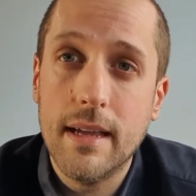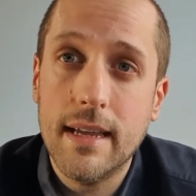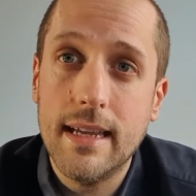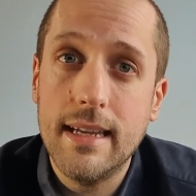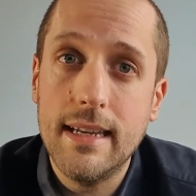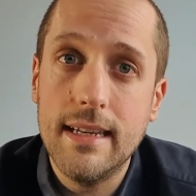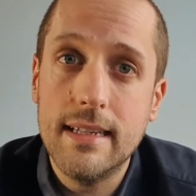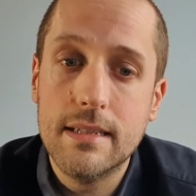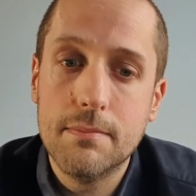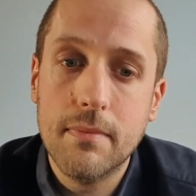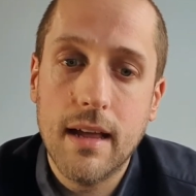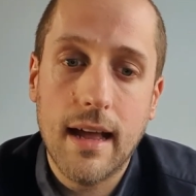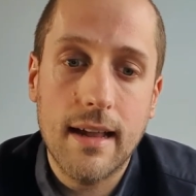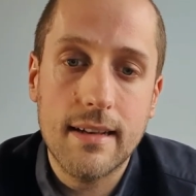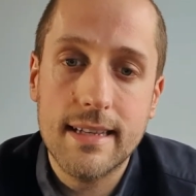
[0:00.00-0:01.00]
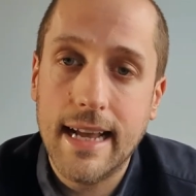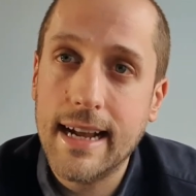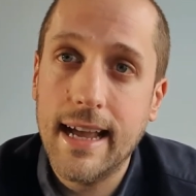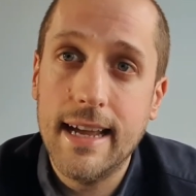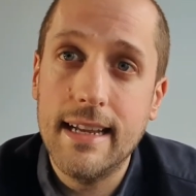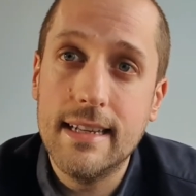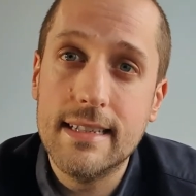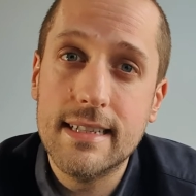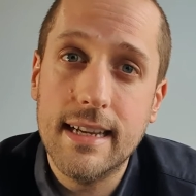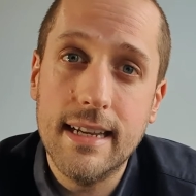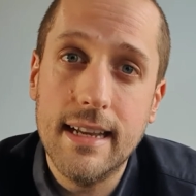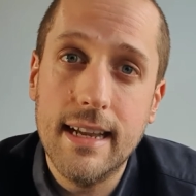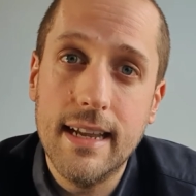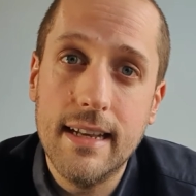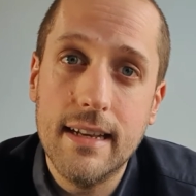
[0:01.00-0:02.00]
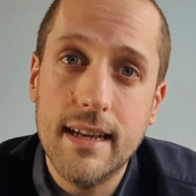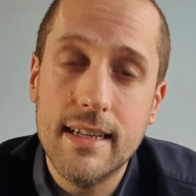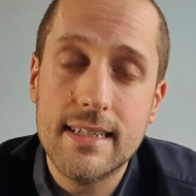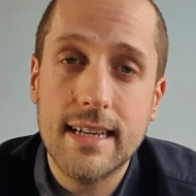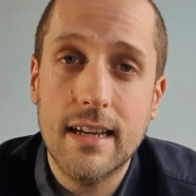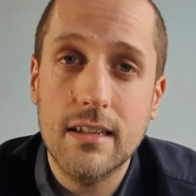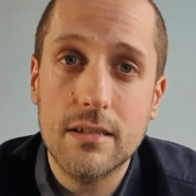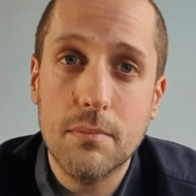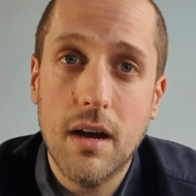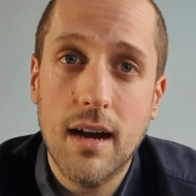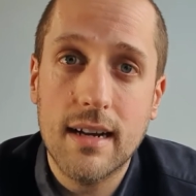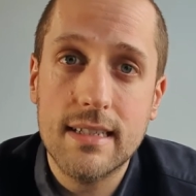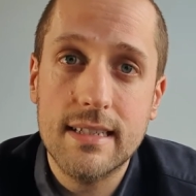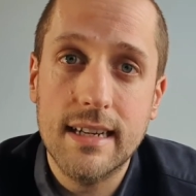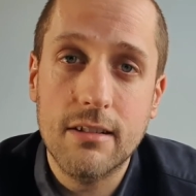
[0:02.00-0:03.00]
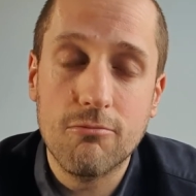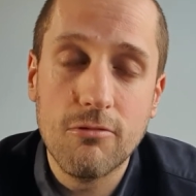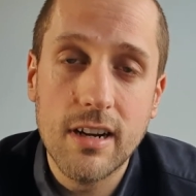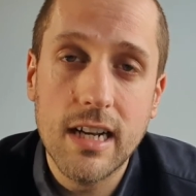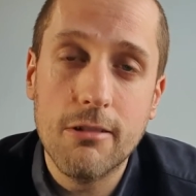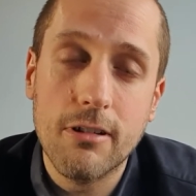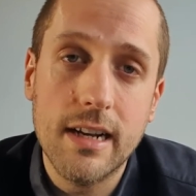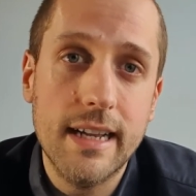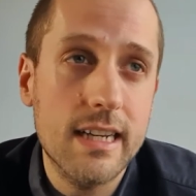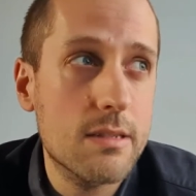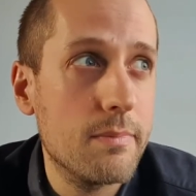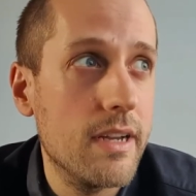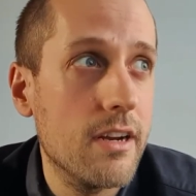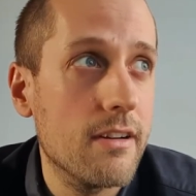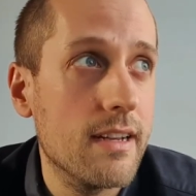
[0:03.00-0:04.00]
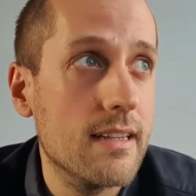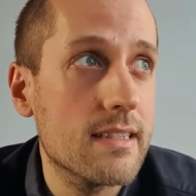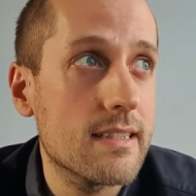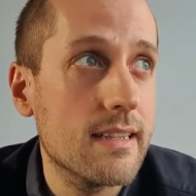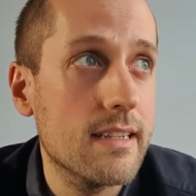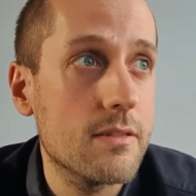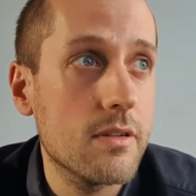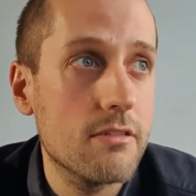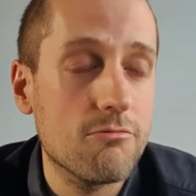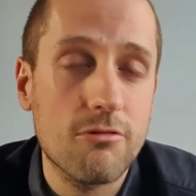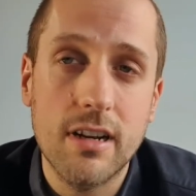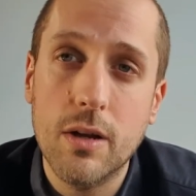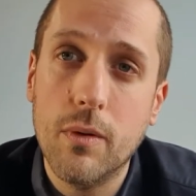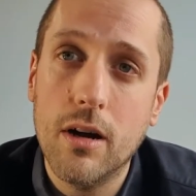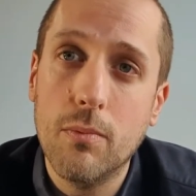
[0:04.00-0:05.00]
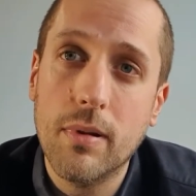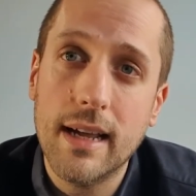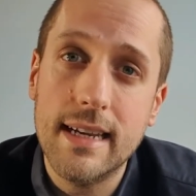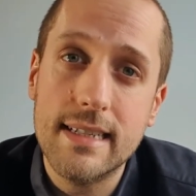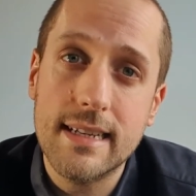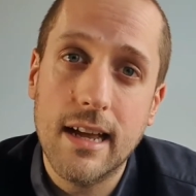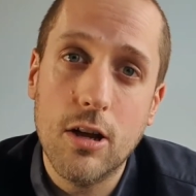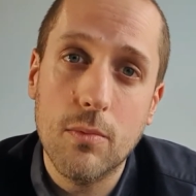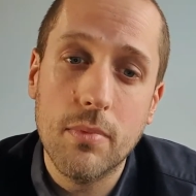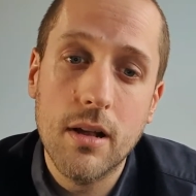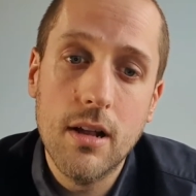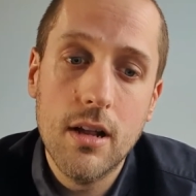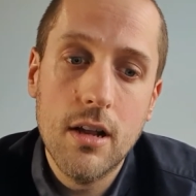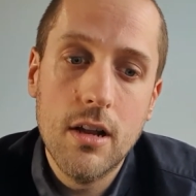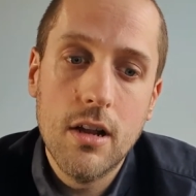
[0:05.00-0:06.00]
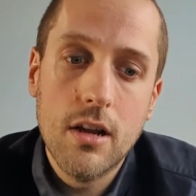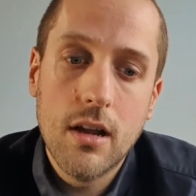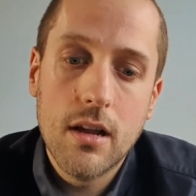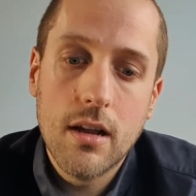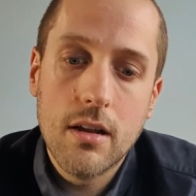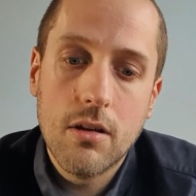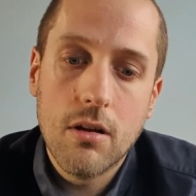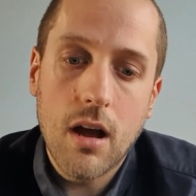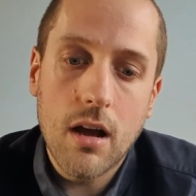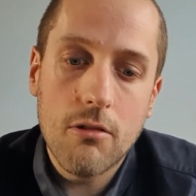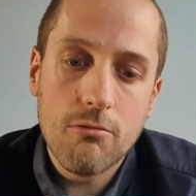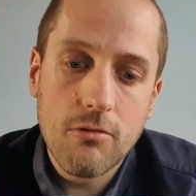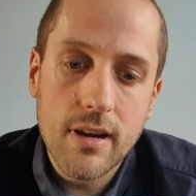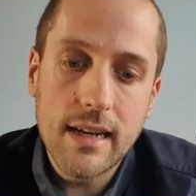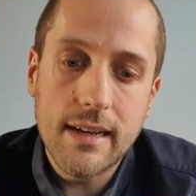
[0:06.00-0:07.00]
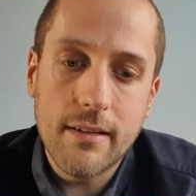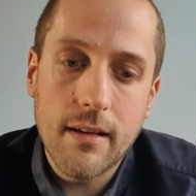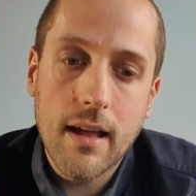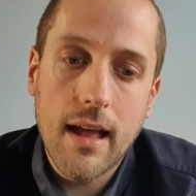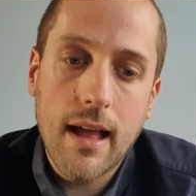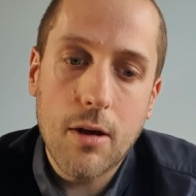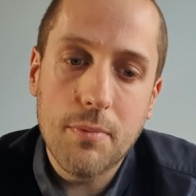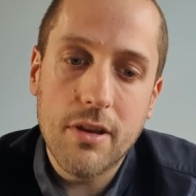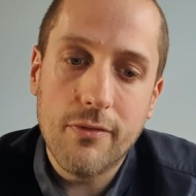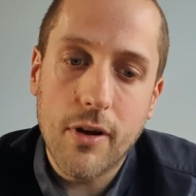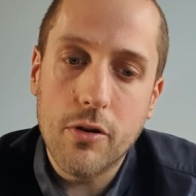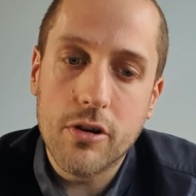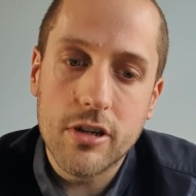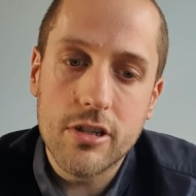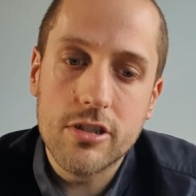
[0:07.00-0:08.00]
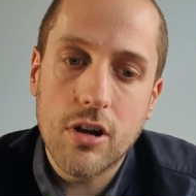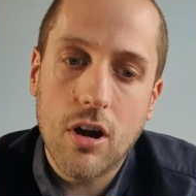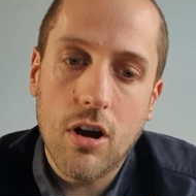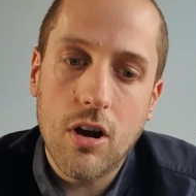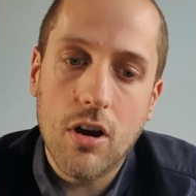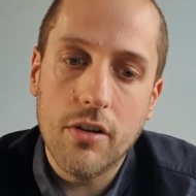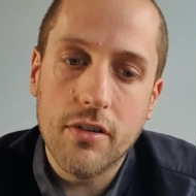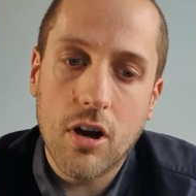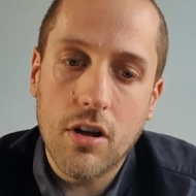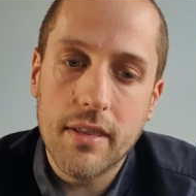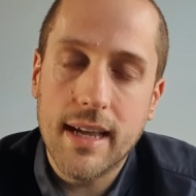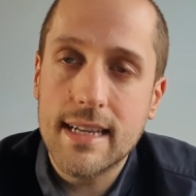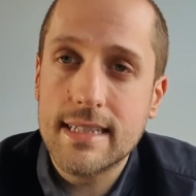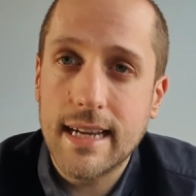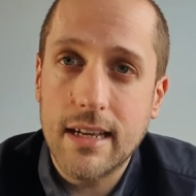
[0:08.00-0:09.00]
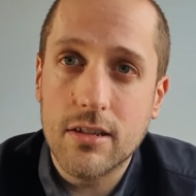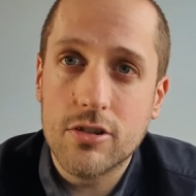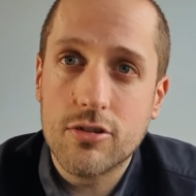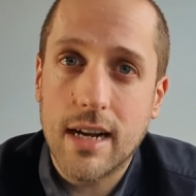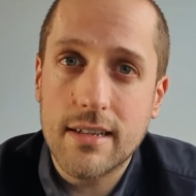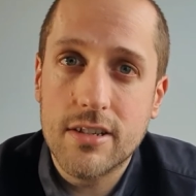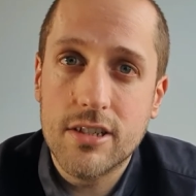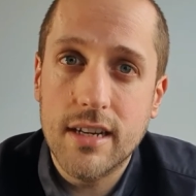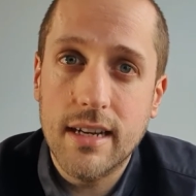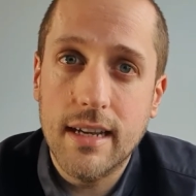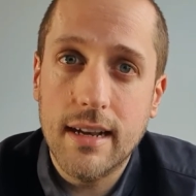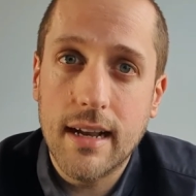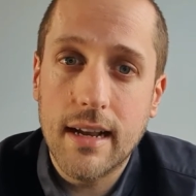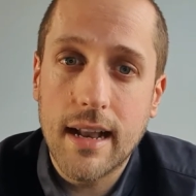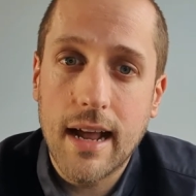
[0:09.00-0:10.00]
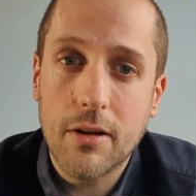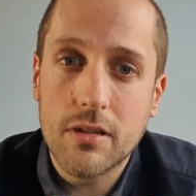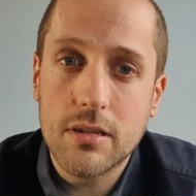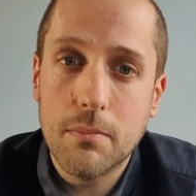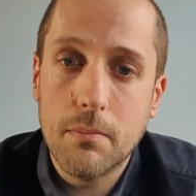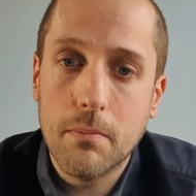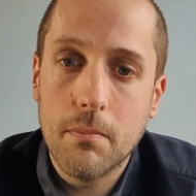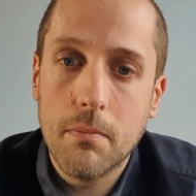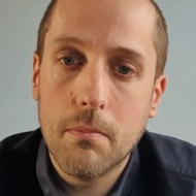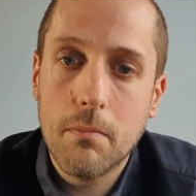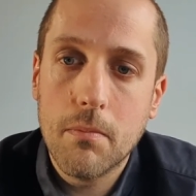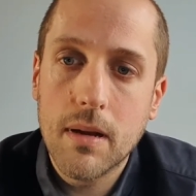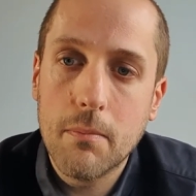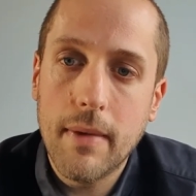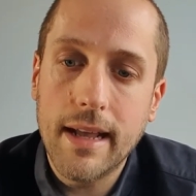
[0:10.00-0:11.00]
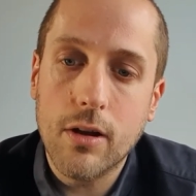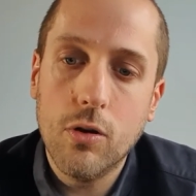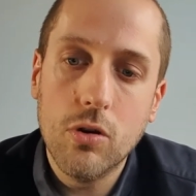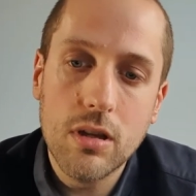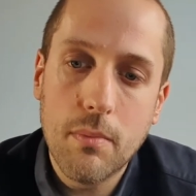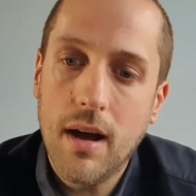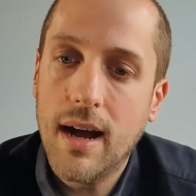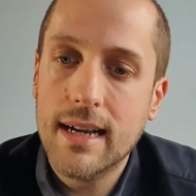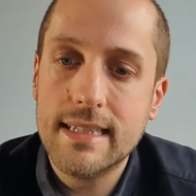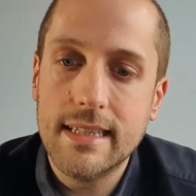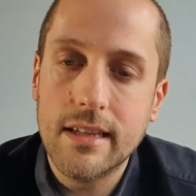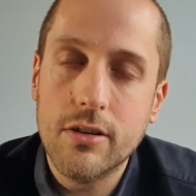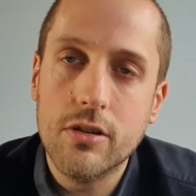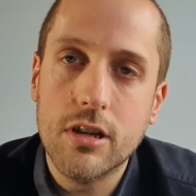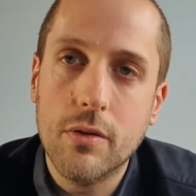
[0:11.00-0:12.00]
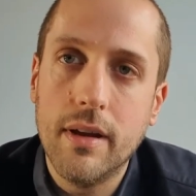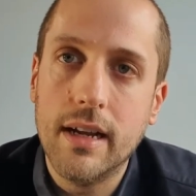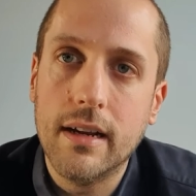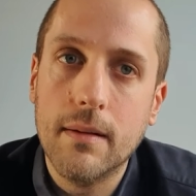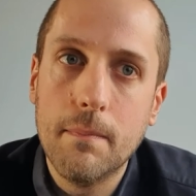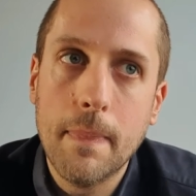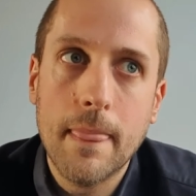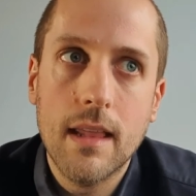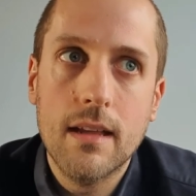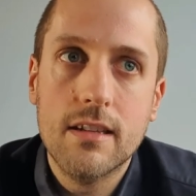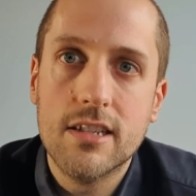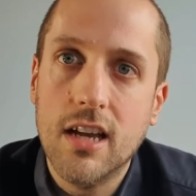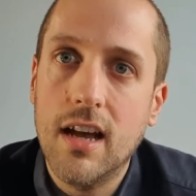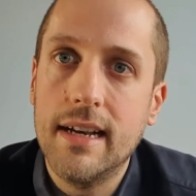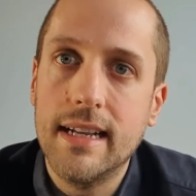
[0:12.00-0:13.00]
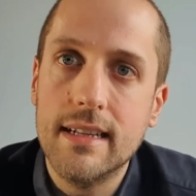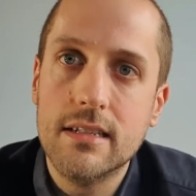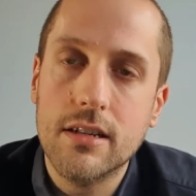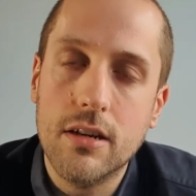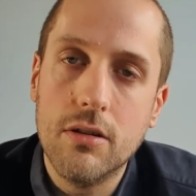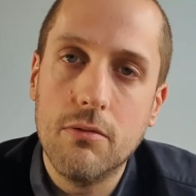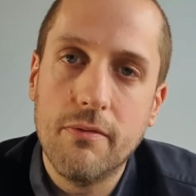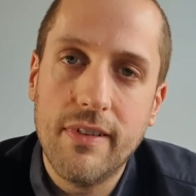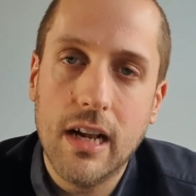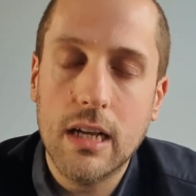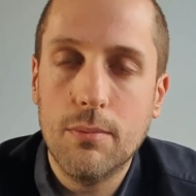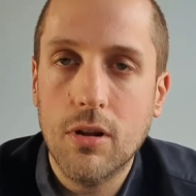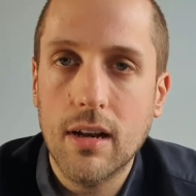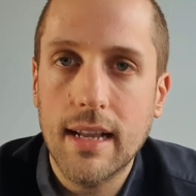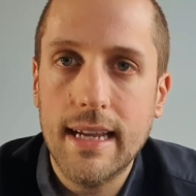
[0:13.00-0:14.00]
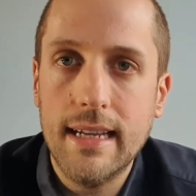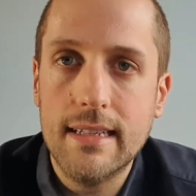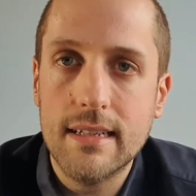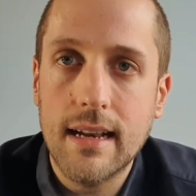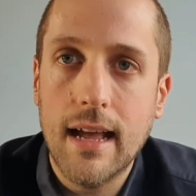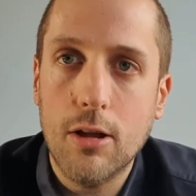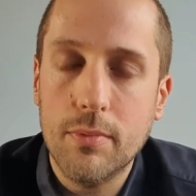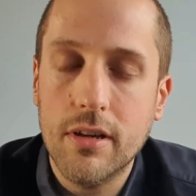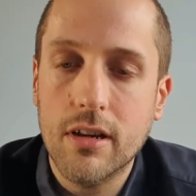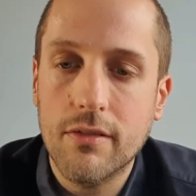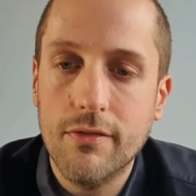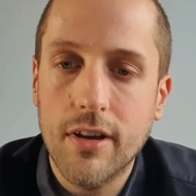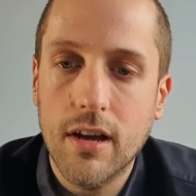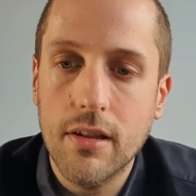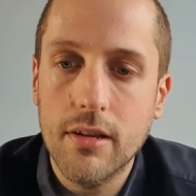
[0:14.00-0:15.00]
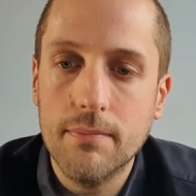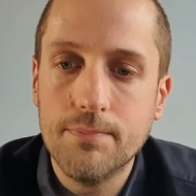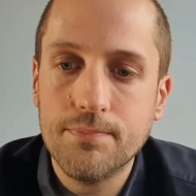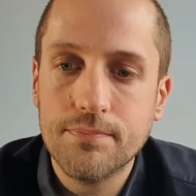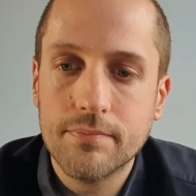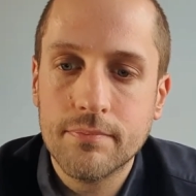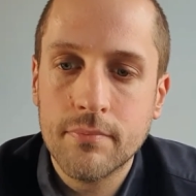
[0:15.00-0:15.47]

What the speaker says: He's had decades in sales and marketing, really, really experienced and is really well placed to help really help you focus on that sales strategy and how to make all the marketing that you're doing turn into valuable leads and help you convert them.